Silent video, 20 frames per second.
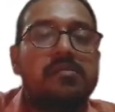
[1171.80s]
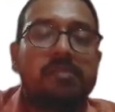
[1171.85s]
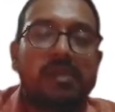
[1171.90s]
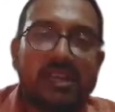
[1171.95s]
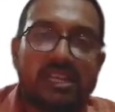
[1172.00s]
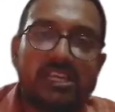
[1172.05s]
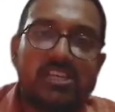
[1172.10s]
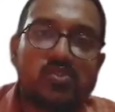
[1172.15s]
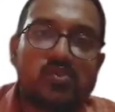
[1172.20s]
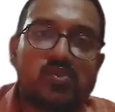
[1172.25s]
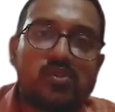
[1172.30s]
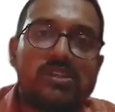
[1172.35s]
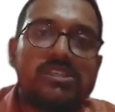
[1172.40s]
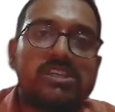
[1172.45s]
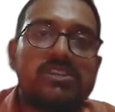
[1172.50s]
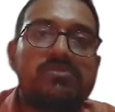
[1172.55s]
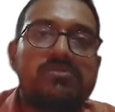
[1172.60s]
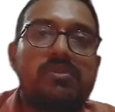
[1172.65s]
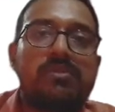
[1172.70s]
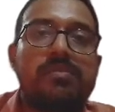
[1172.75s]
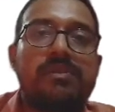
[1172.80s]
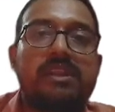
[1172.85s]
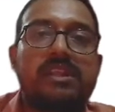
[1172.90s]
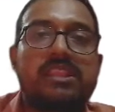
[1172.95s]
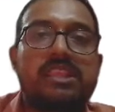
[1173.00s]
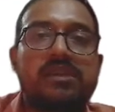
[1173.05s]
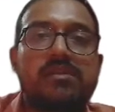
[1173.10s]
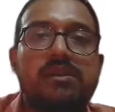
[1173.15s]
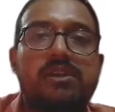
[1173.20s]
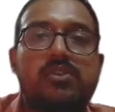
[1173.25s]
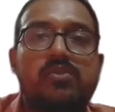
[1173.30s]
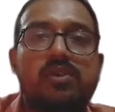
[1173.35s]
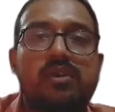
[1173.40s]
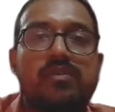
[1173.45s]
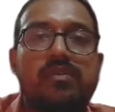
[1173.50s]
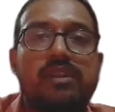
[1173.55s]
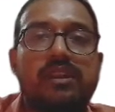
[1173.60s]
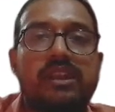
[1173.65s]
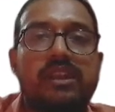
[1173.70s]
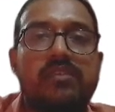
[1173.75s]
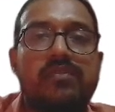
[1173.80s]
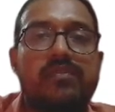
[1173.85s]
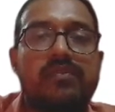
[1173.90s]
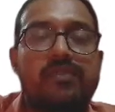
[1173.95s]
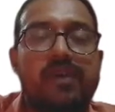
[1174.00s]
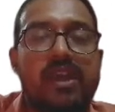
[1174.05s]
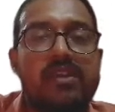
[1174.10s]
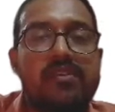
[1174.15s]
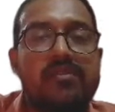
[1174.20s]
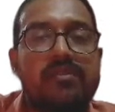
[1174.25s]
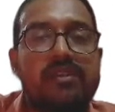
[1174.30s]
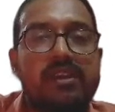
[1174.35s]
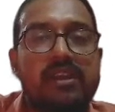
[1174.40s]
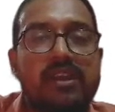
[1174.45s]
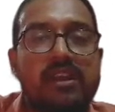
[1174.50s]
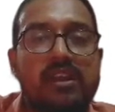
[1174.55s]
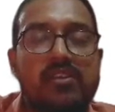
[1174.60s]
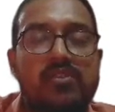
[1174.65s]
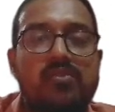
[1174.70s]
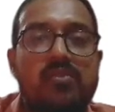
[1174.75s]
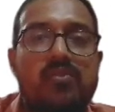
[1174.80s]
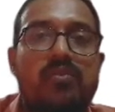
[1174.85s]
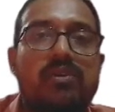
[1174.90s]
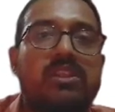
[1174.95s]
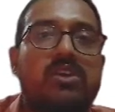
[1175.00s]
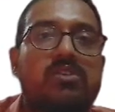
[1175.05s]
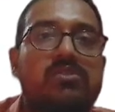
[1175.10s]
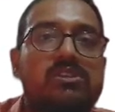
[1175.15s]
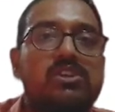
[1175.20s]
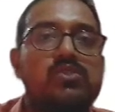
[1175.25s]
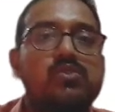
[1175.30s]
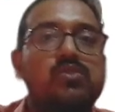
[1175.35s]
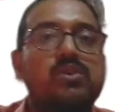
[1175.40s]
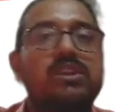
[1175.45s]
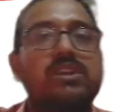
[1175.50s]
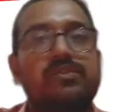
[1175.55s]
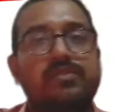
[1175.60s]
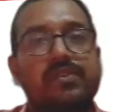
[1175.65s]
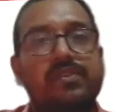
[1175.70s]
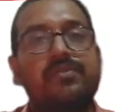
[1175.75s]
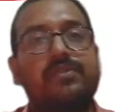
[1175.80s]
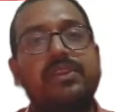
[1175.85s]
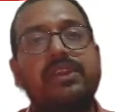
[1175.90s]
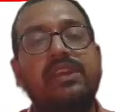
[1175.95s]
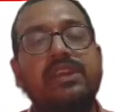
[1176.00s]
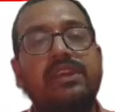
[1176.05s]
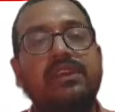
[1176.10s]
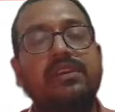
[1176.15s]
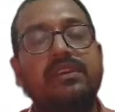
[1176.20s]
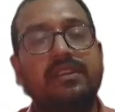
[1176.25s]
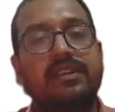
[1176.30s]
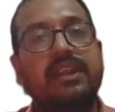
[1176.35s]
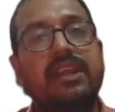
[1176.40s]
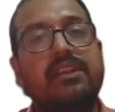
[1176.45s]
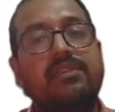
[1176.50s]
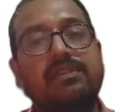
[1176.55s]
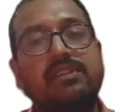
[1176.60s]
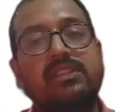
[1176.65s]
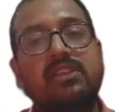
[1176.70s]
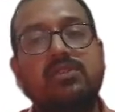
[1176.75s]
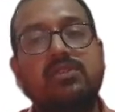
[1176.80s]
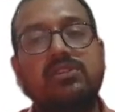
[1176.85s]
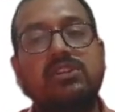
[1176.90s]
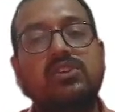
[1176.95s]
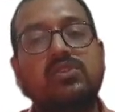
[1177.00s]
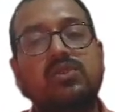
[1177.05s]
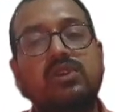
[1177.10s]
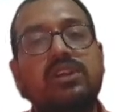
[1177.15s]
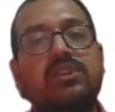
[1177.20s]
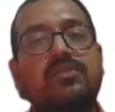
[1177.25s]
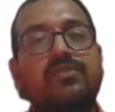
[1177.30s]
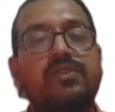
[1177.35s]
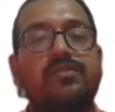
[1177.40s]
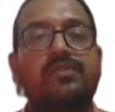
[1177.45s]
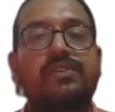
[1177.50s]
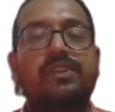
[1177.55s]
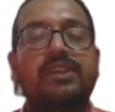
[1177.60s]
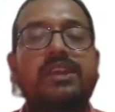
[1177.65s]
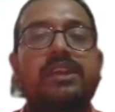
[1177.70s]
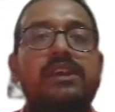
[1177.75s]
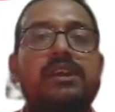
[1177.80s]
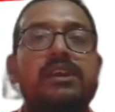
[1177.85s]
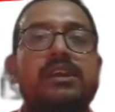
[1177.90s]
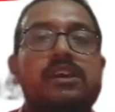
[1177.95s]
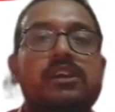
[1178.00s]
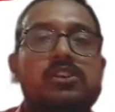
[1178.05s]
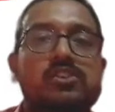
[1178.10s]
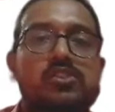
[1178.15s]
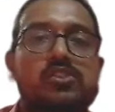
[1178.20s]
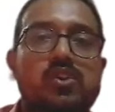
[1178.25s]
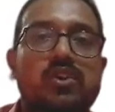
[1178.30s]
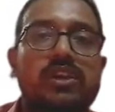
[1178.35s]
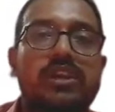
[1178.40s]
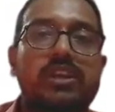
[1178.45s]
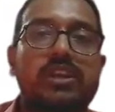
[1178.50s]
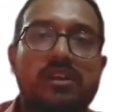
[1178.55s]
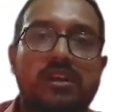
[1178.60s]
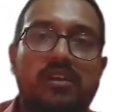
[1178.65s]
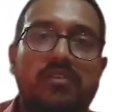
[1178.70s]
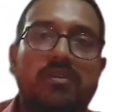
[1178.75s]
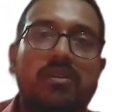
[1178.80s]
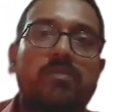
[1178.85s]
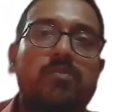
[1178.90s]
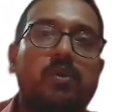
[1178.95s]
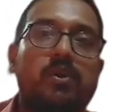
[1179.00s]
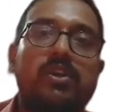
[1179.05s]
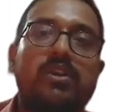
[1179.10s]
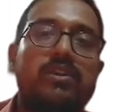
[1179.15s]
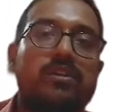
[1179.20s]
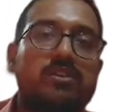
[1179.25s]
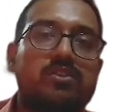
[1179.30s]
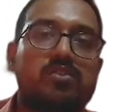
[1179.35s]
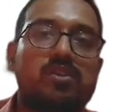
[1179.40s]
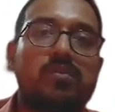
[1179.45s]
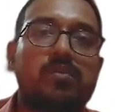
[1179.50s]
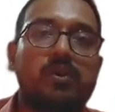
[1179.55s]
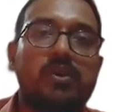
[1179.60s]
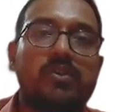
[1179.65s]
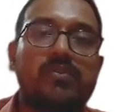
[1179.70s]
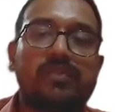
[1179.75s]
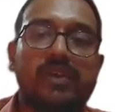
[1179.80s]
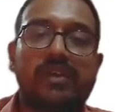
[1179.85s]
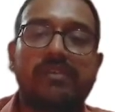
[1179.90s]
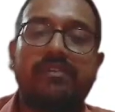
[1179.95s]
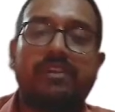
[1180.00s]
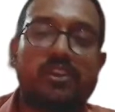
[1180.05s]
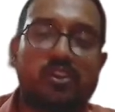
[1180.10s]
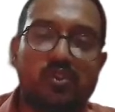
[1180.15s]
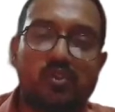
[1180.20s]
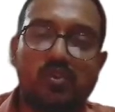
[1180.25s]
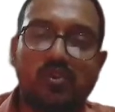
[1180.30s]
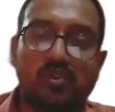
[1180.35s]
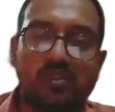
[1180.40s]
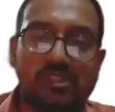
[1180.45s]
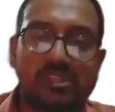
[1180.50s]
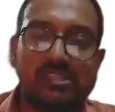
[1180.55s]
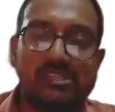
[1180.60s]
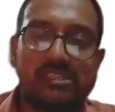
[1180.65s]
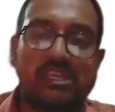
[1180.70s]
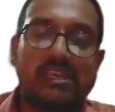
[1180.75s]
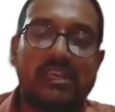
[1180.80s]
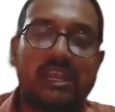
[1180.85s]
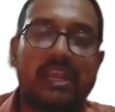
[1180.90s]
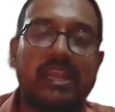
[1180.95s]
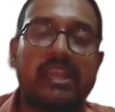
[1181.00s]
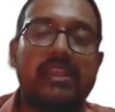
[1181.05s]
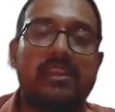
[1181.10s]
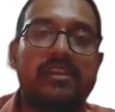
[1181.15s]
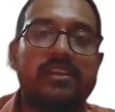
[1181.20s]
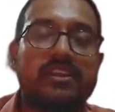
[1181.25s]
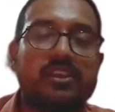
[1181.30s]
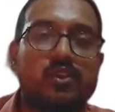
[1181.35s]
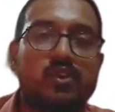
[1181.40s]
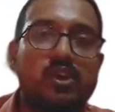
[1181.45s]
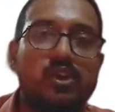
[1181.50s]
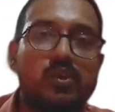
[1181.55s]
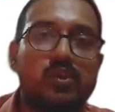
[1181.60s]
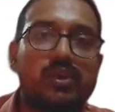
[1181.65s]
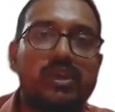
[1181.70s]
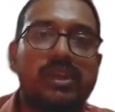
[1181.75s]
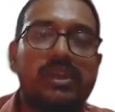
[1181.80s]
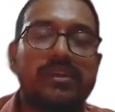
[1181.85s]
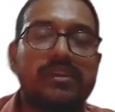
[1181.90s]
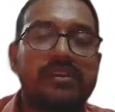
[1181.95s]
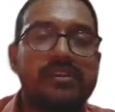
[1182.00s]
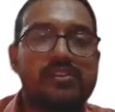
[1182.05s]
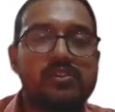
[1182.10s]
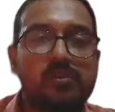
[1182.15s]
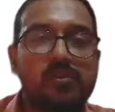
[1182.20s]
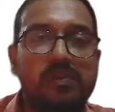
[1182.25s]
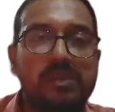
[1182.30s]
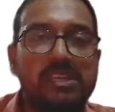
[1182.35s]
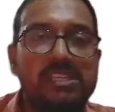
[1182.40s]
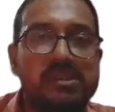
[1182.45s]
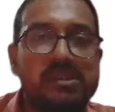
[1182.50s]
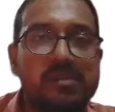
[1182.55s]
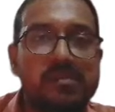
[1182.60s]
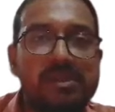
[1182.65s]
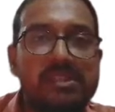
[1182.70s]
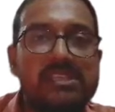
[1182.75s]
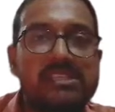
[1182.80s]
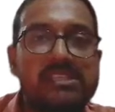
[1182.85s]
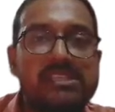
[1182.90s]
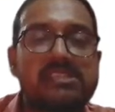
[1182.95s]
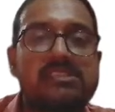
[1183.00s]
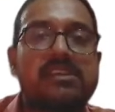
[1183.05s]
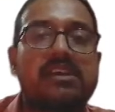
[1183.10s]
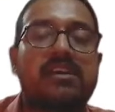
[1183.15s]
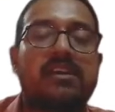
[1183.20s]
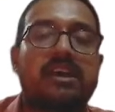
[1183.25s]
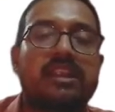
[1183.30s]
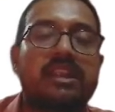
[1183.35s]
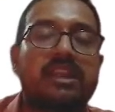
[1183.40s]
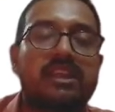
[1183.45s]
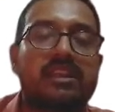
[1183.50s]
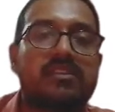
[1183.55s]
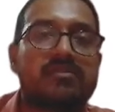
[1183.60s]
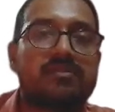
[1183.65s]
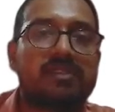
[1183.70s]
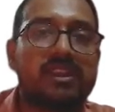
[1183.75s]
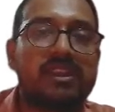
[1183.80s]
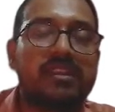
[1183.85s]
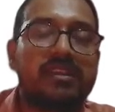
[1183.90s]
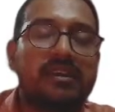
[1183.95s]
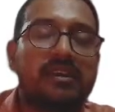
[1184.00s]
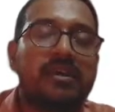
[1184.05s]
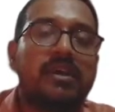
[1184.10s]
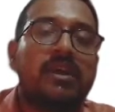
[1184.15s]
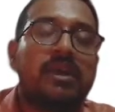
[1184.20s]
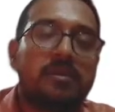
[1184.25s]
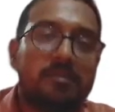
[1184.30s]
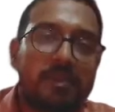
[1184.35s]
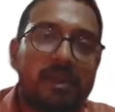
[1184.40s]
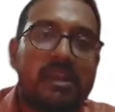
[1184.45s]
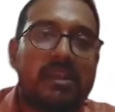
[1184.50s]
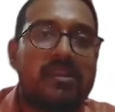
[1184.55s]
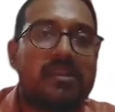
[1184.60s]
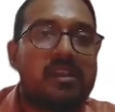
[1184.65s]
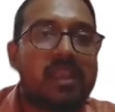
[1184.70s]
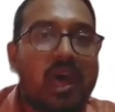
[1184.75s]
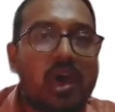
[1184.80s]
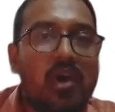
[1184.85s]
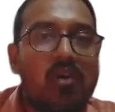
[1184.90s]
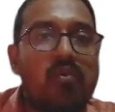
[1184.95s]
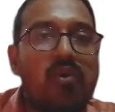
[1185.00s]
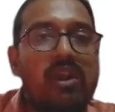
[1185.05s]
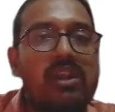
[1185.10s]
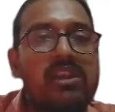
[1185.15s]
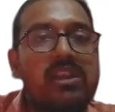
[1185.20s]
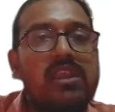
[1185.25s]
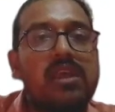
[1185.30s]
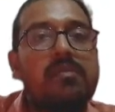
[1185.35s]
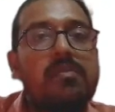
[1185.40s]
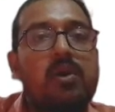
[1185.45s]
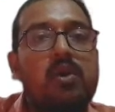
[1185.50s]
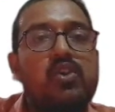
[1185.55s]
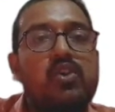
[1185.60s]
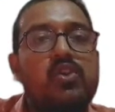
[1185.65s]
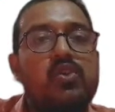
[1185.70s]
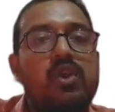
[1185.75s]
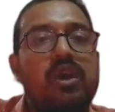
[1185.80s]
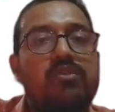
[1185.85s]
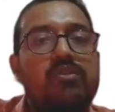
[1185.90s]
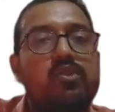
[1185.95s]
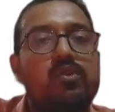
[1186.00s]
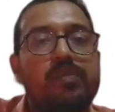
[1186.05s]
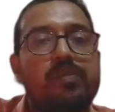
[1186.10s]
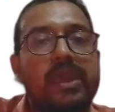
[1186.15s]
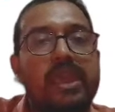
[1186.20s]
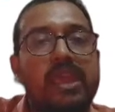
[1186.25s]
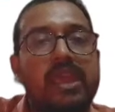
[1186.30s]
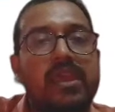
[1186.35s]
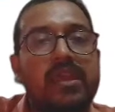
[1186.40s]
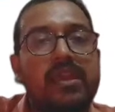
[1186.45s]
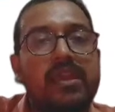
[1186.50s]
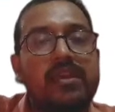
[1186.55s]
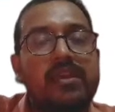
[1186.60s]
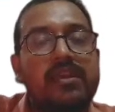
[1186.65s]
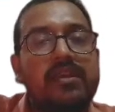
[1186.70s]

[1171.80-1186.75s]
My dear students, it will be nothing but 1,250, right? 1,250. So 12.5 into this thing, right? You are doing. So please remember, this is the correct one. But now what amount you have to pay?